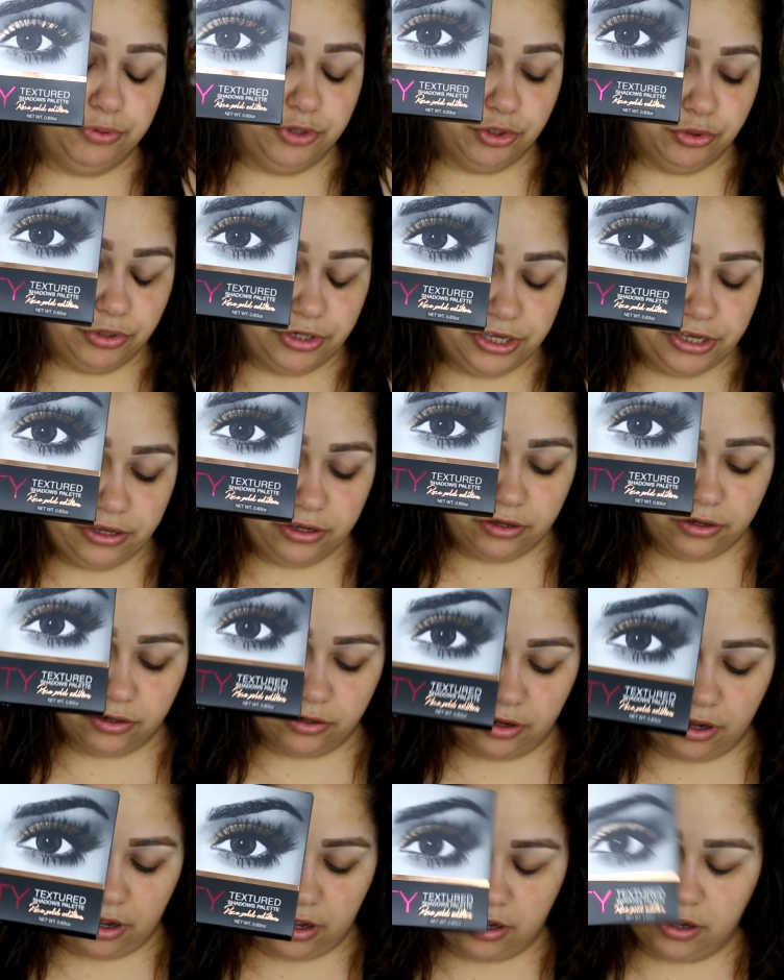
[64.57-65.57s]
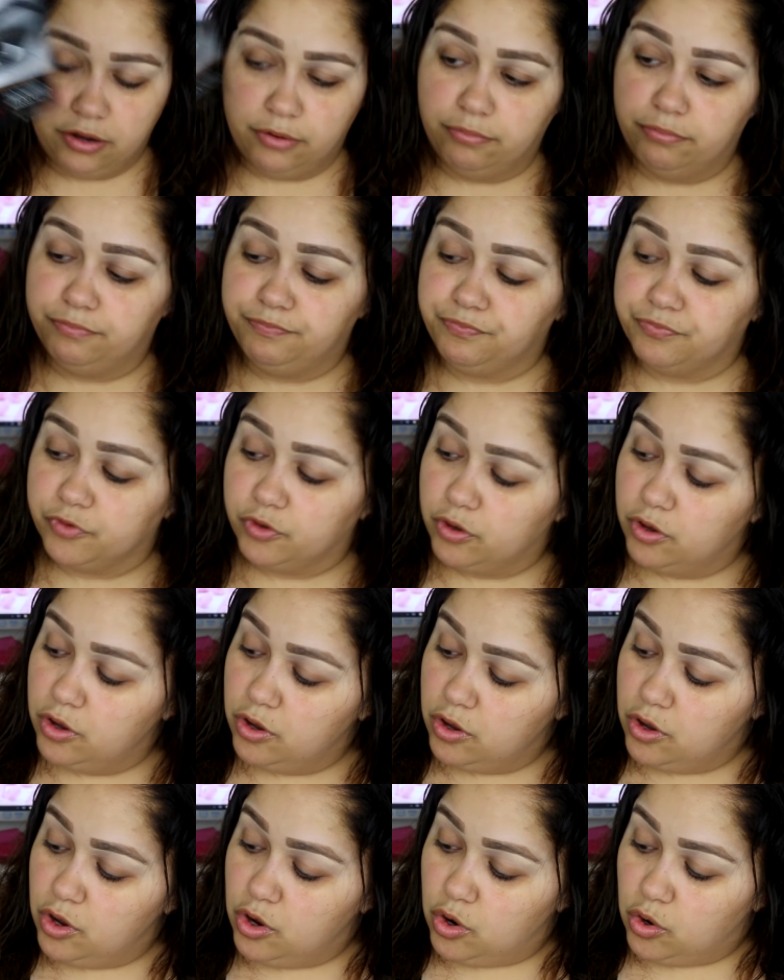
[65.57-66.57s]
Beauty
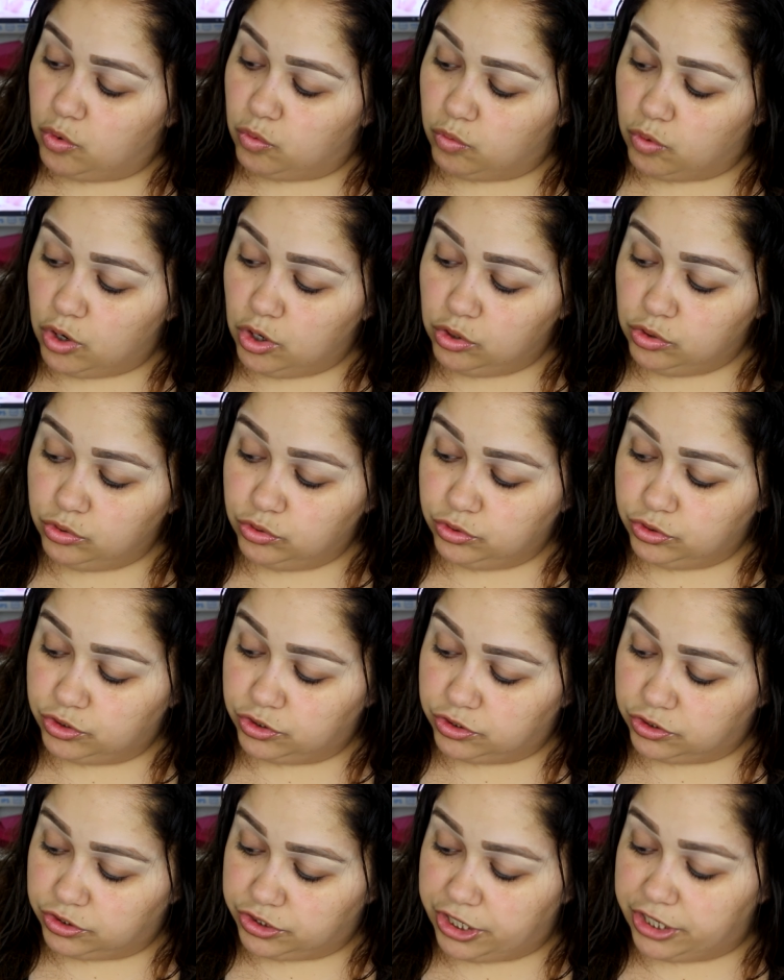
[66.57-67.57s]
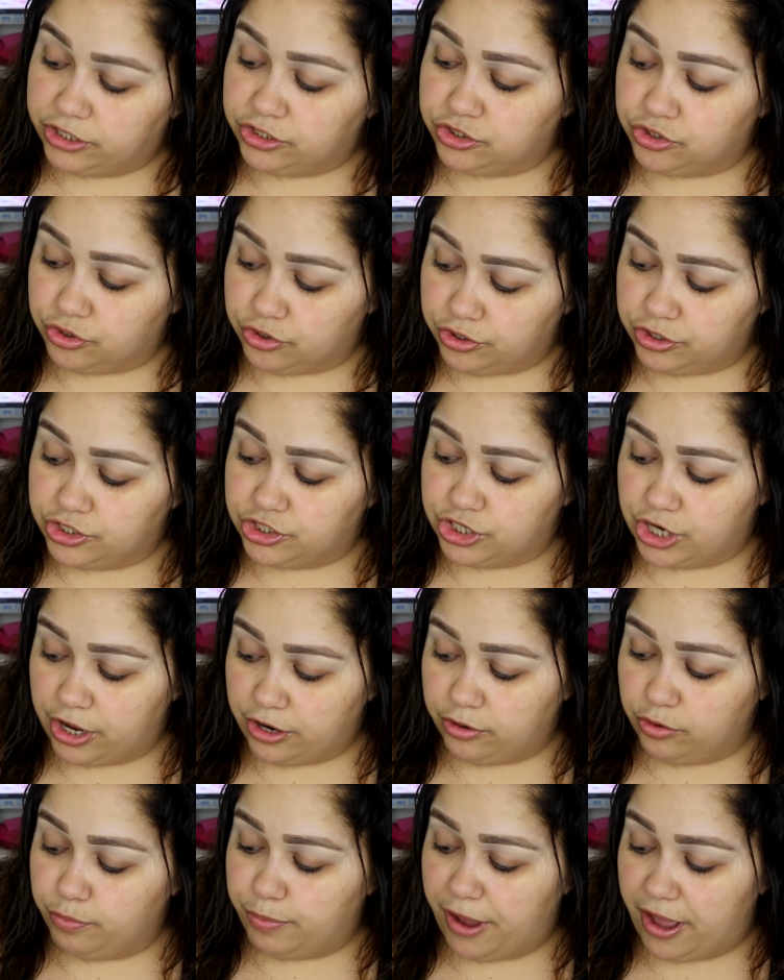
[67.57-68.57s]
Rose Textured
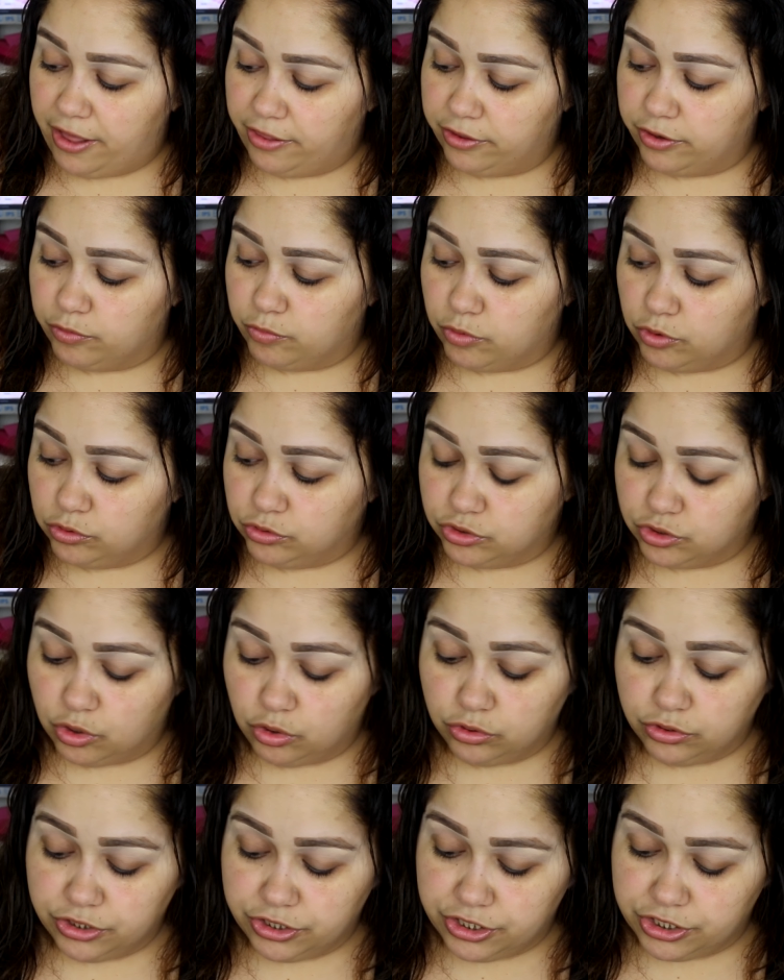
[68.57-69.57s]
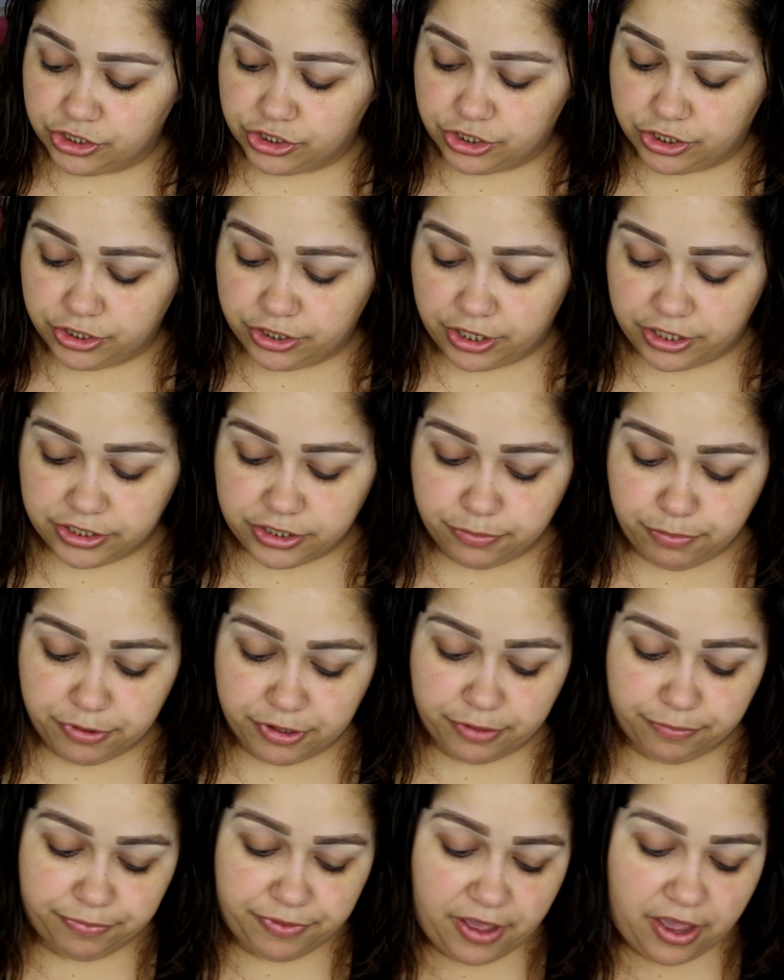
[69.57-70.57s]
Shadow Palette Rose Gold Edition. I did
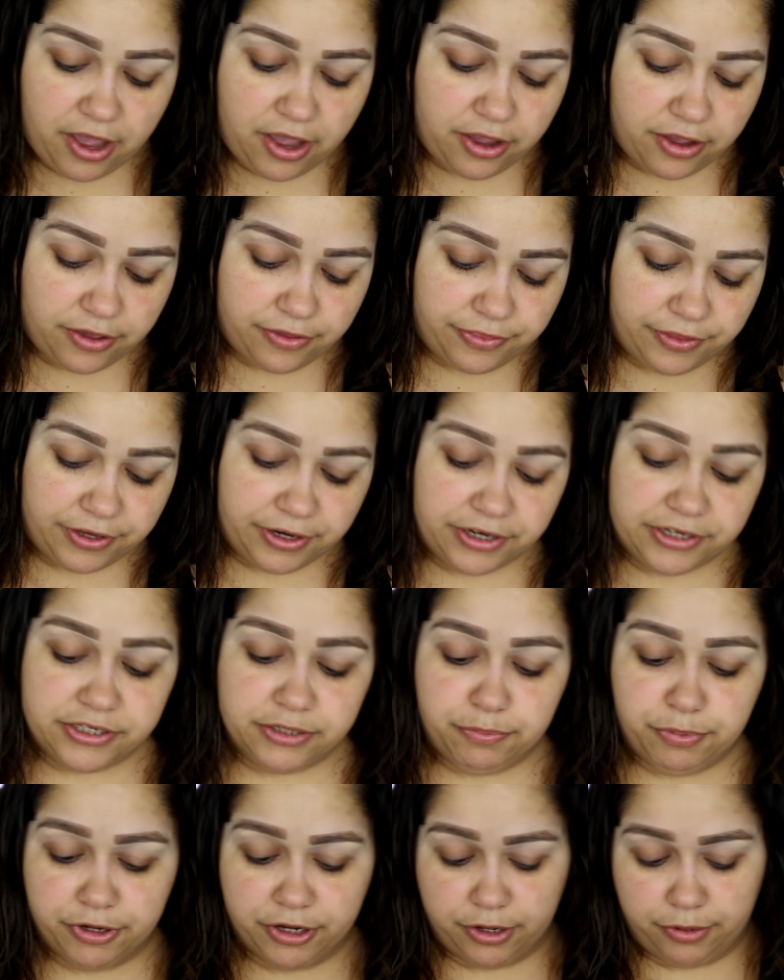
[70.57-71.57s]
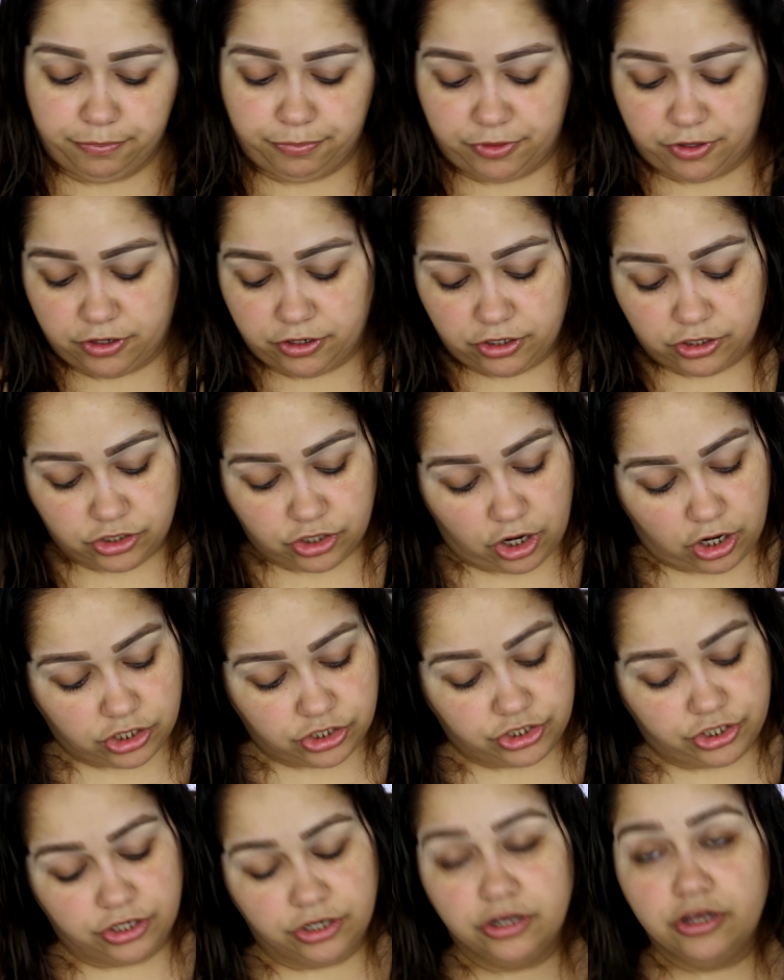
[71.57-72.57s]
pick up that, and then I did pick up the
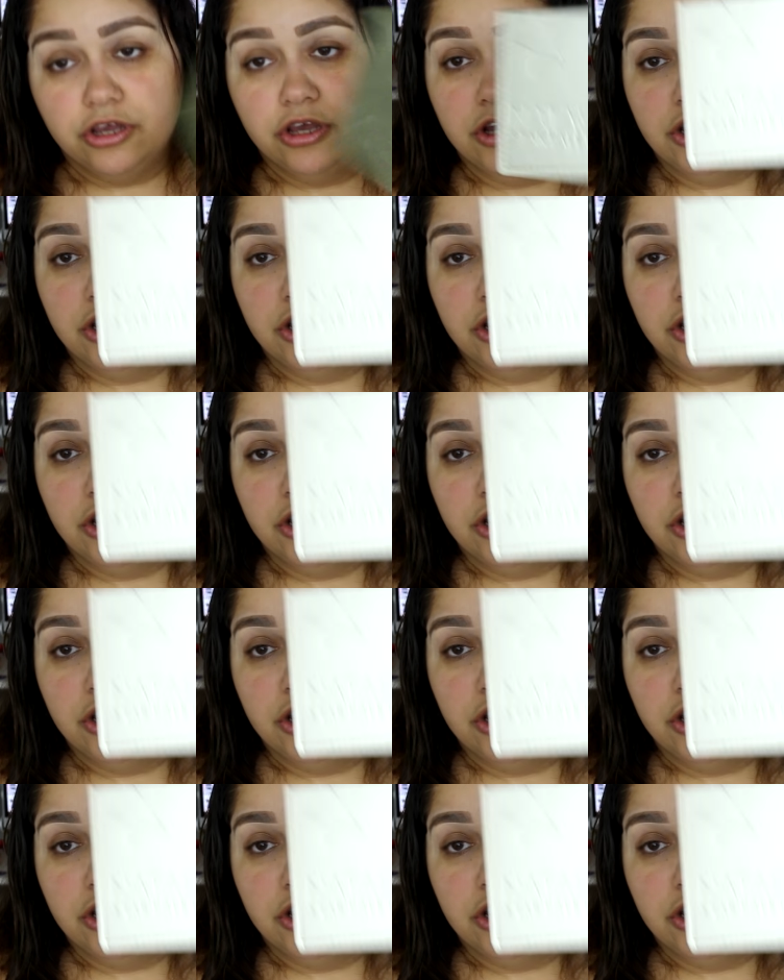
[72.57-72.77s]
Natasha